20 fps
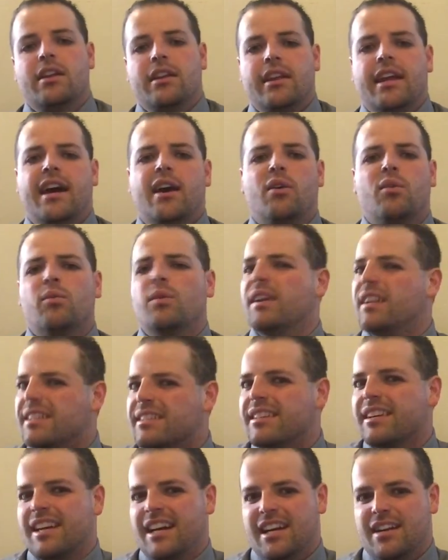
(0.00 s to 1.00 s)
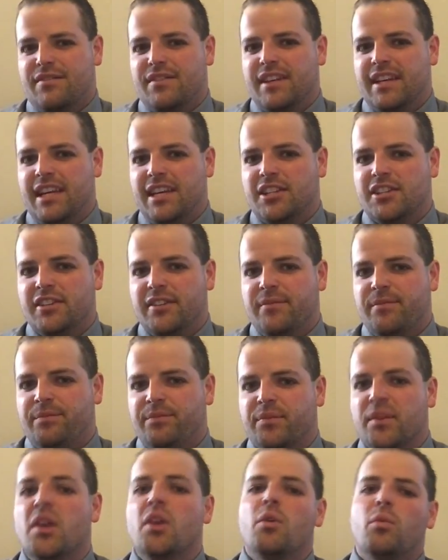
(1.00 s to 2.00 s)
Now, what is the codification?
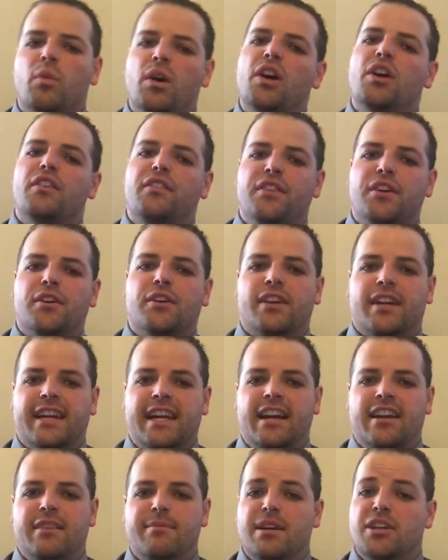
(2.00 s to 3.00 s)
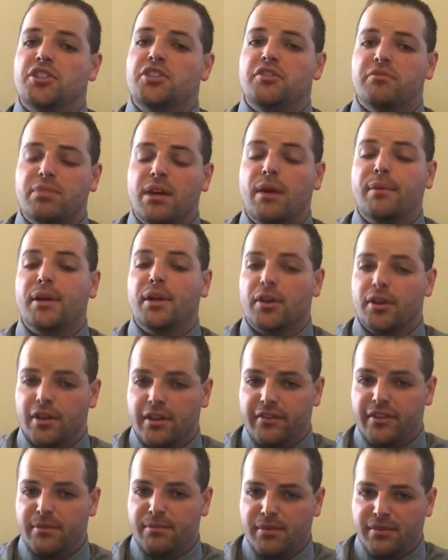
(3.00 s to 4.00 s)
Well, if you're an accounting major, you've probably heard
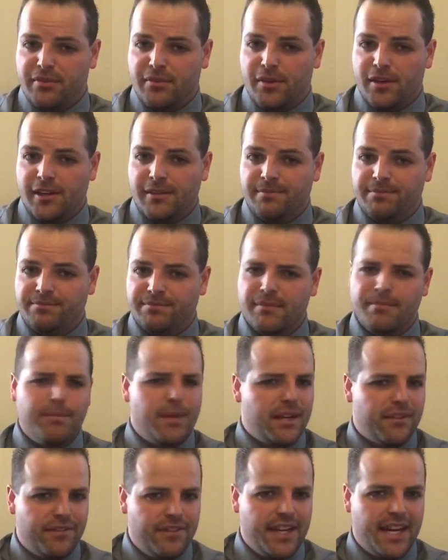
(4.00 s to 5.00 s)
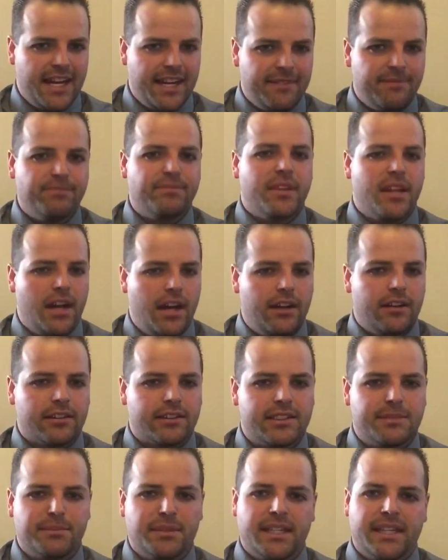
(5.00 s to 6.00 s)
of it before. But if not, I'll
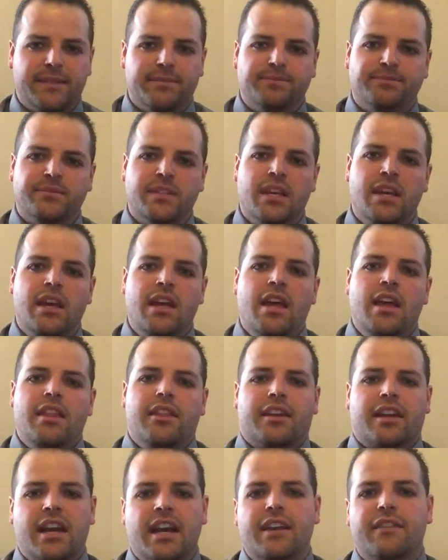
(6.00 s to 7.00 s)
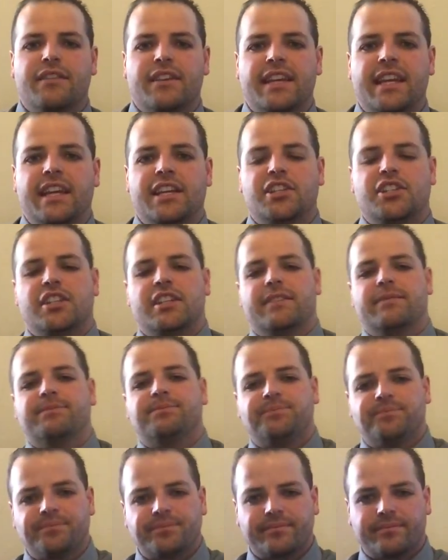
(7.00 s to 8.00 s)
explain. The codification